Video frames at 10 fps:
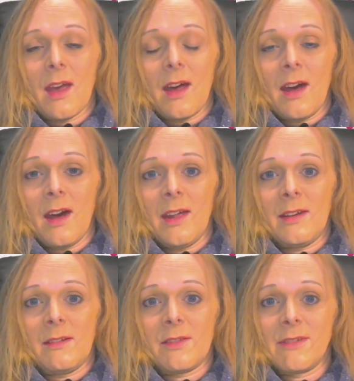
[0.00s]

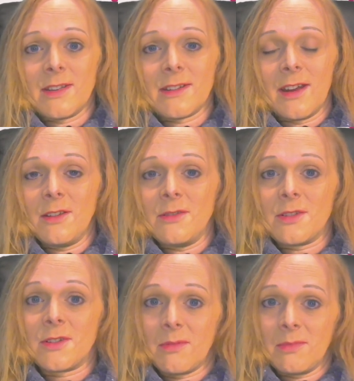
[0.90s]
And the reason I use
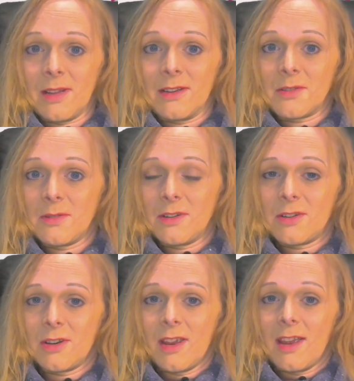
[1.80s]
a dumb light
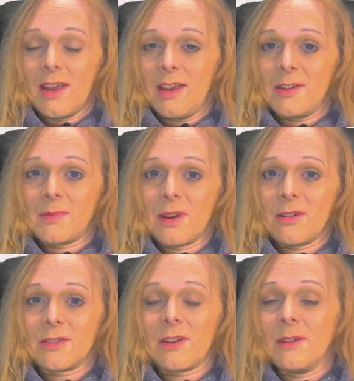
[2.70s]
switch is
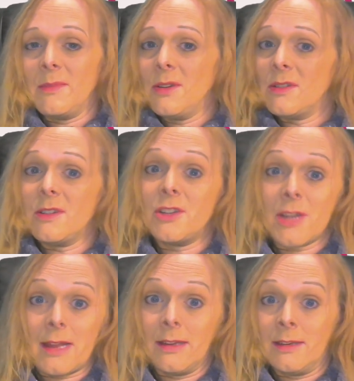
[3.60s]
because I'm using
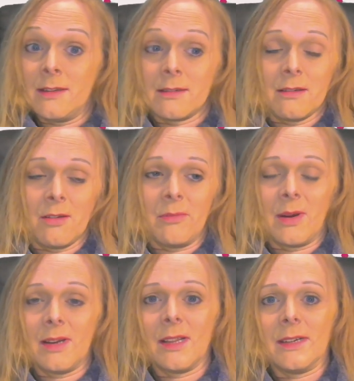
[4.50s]
Shelly's on
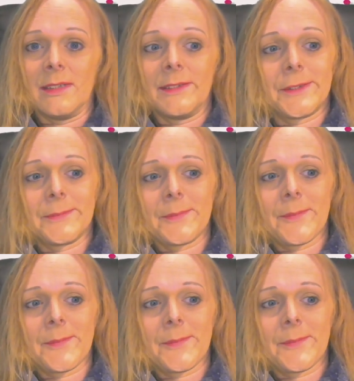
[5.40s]
my lights.